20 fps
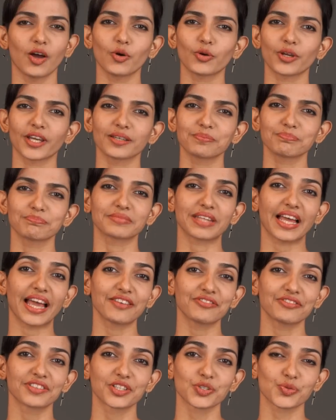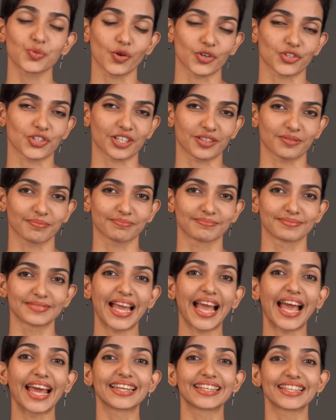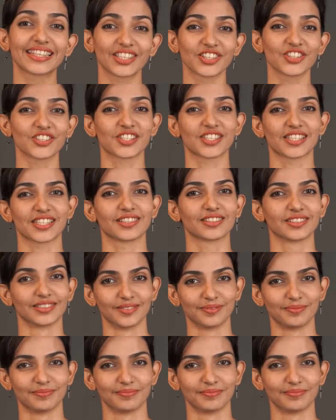Okay, I finished watching. And here's the deal.